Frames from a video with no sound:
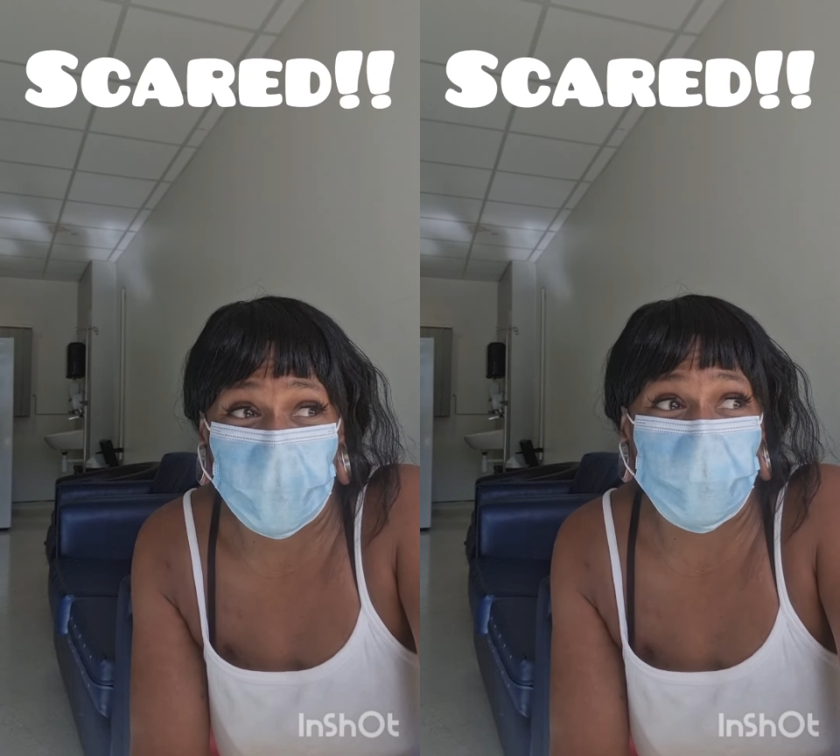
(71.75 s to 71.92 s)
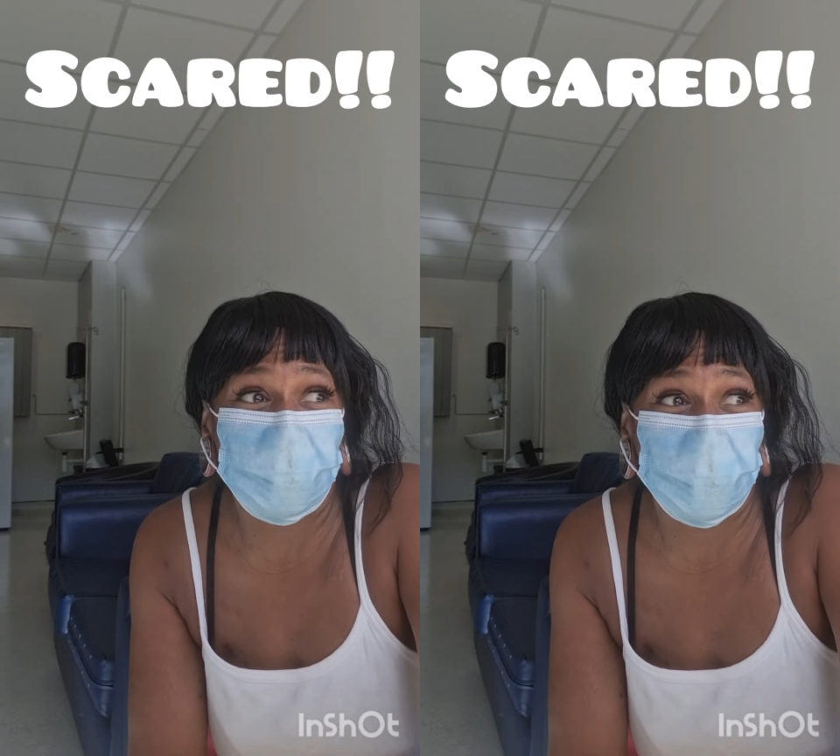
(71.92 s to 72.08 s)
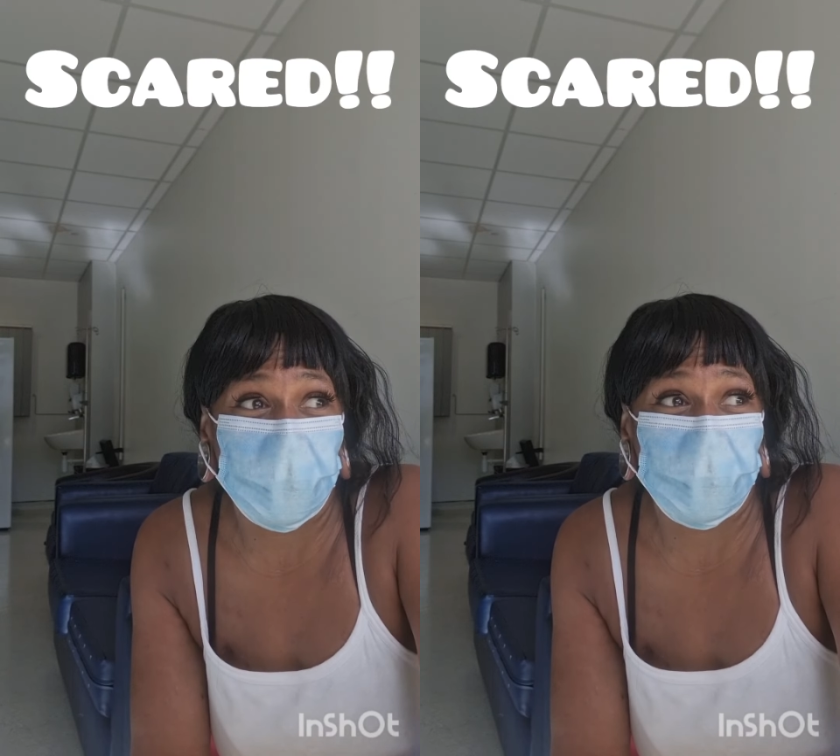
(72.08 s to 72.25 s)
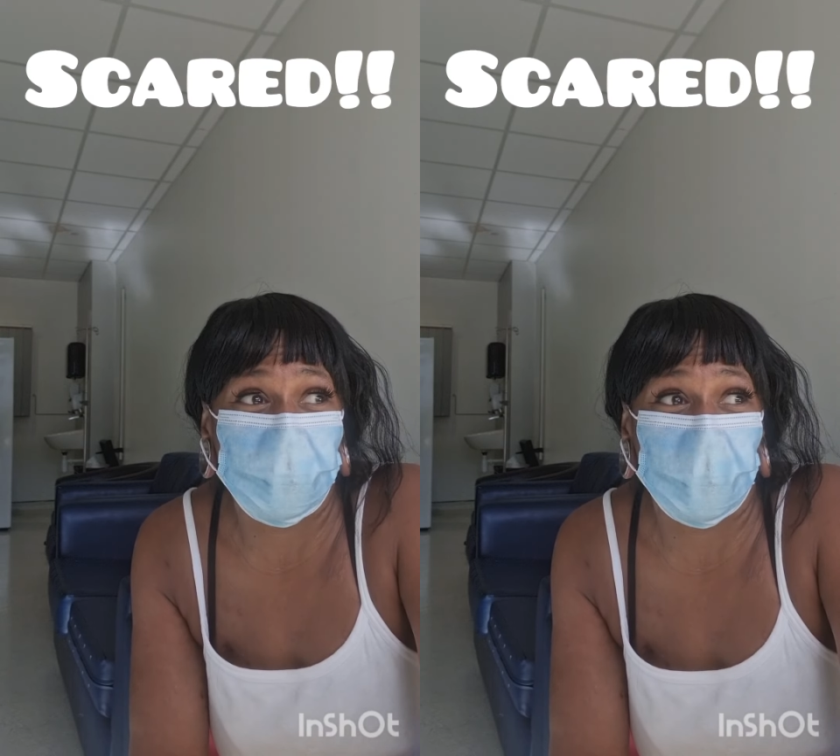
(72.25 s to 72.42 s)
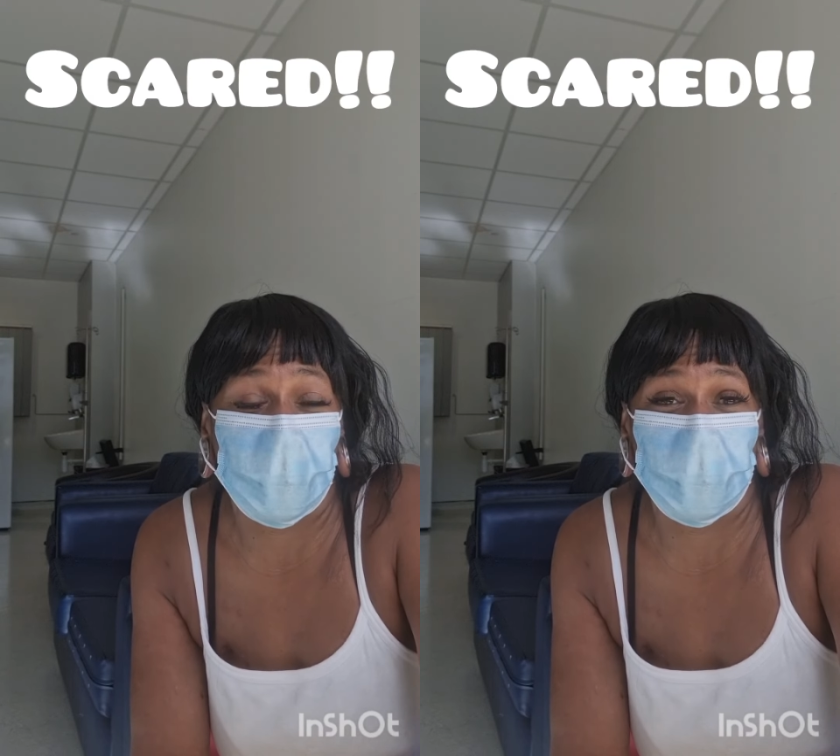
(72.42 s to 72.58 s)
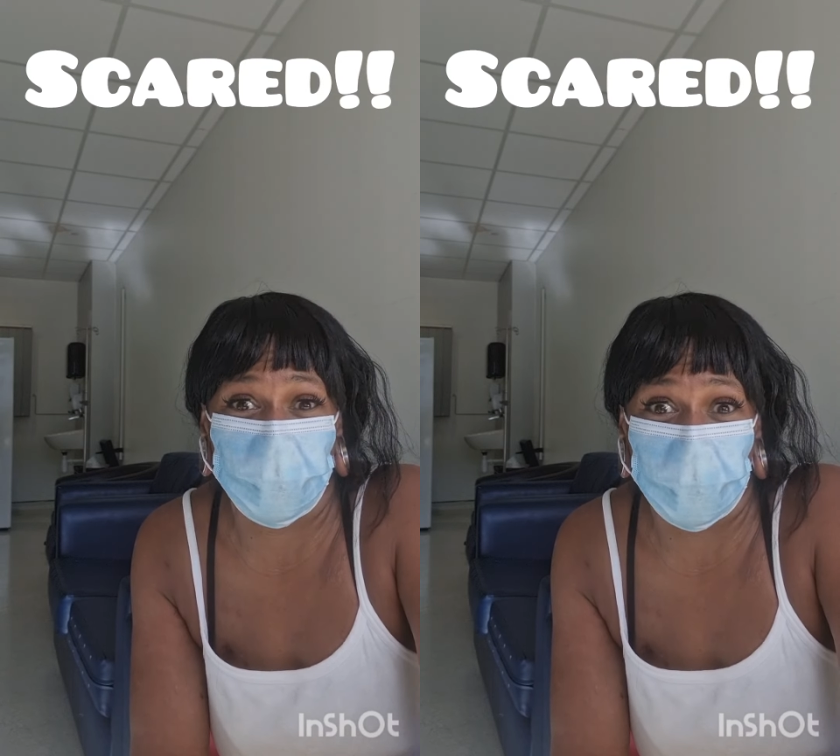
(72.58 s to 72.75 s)
I felt
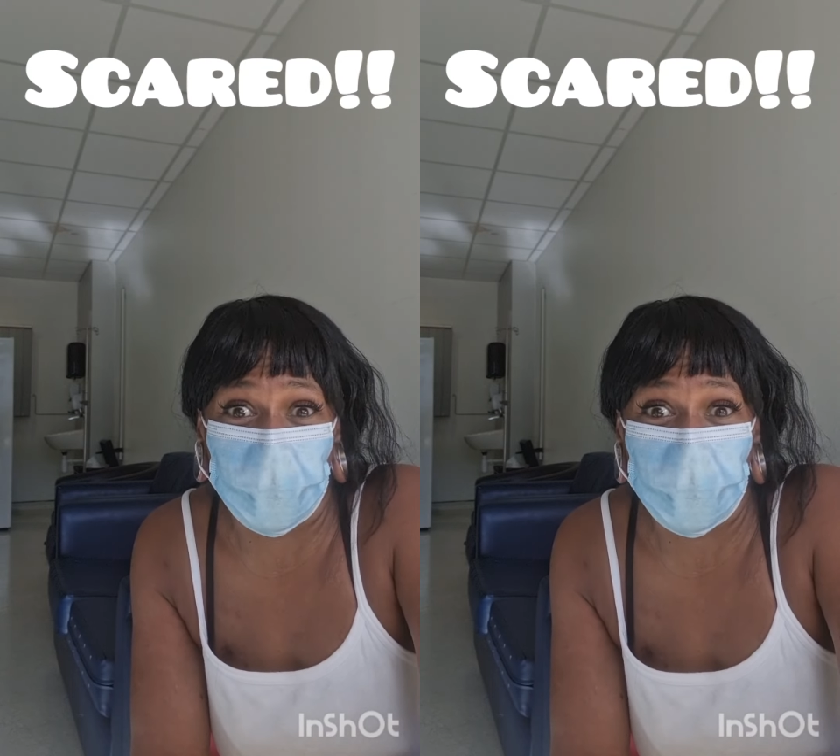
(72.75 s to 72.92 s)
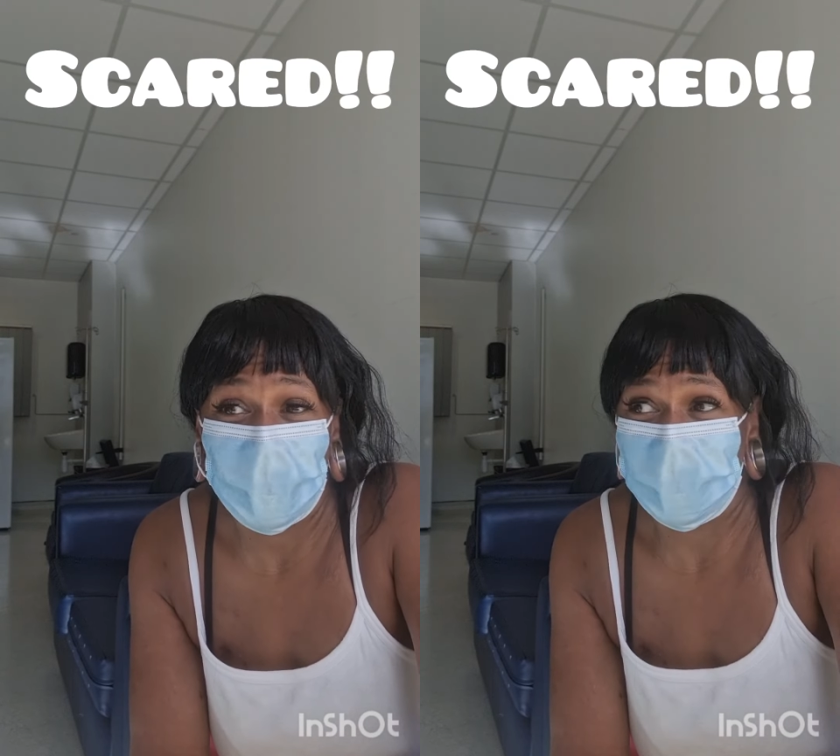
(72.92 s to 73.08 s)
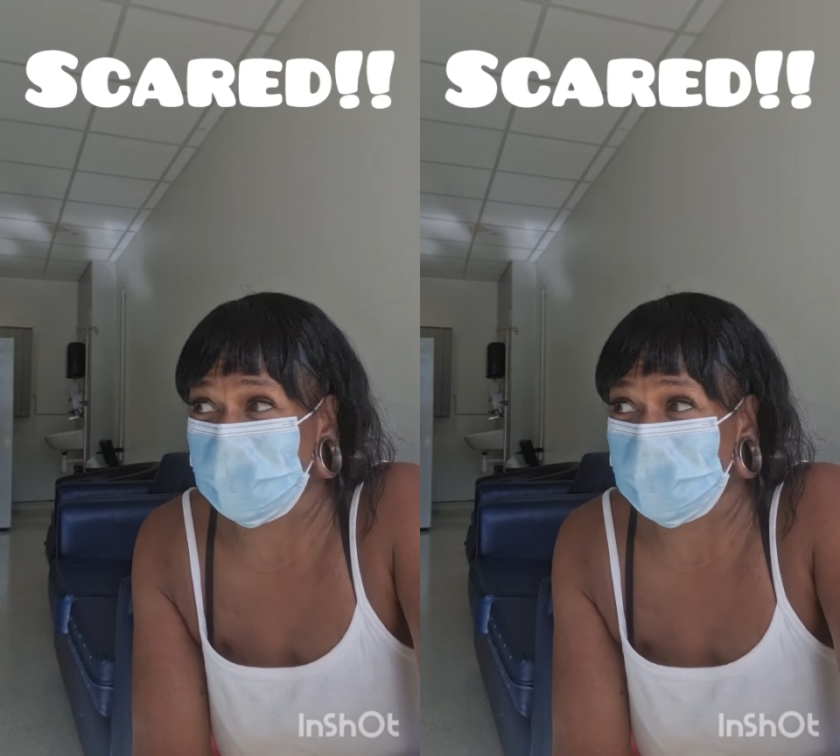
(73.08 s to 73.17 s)
like, what?